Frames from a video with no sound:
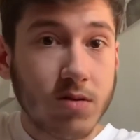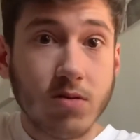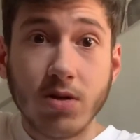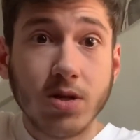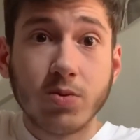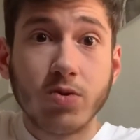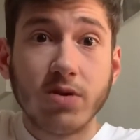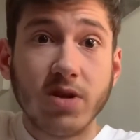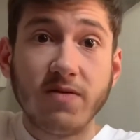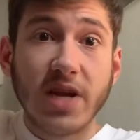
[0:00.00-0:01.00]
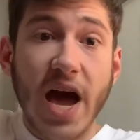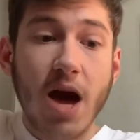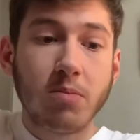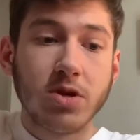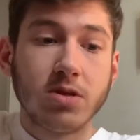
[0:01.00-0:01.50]
This wouldn't even
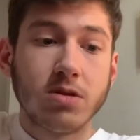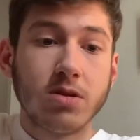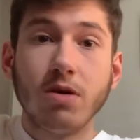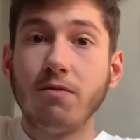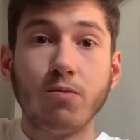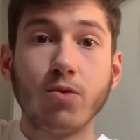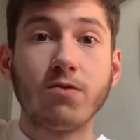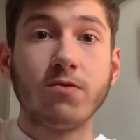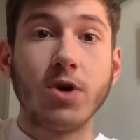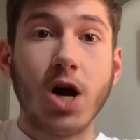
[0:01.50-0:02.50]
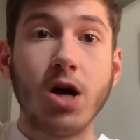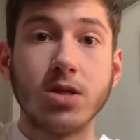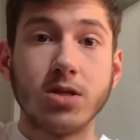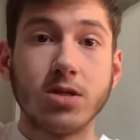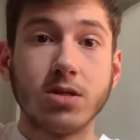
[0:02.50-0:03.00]
happen if it weren't for
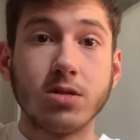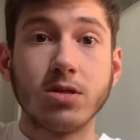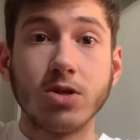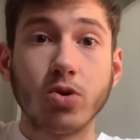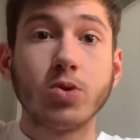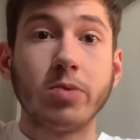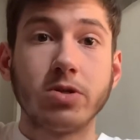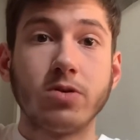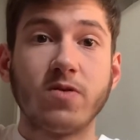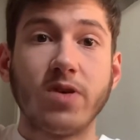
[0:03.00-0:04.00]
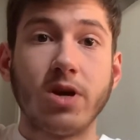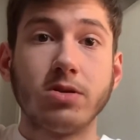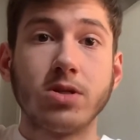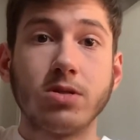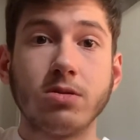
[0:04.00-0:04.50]
us, Ghostbusters
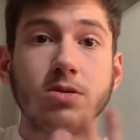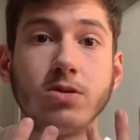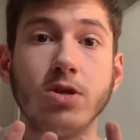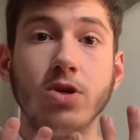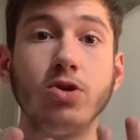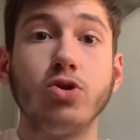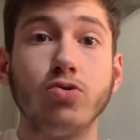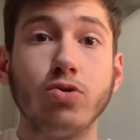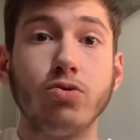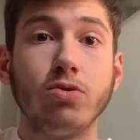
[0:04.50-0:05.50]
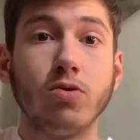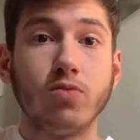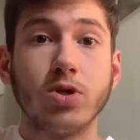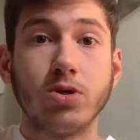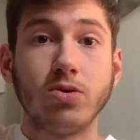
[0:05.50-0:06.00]
fans. The true
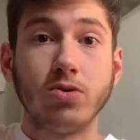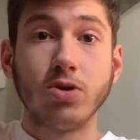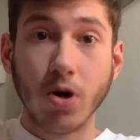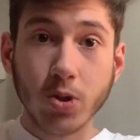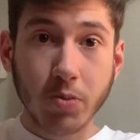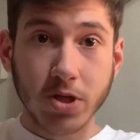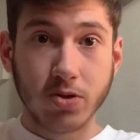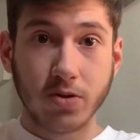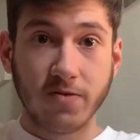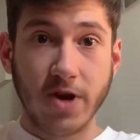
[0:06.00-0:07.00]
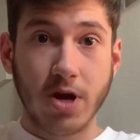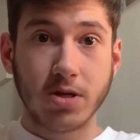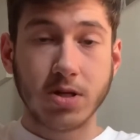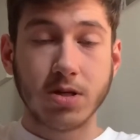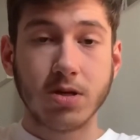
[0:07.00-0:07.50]
original Ghostbusters fans.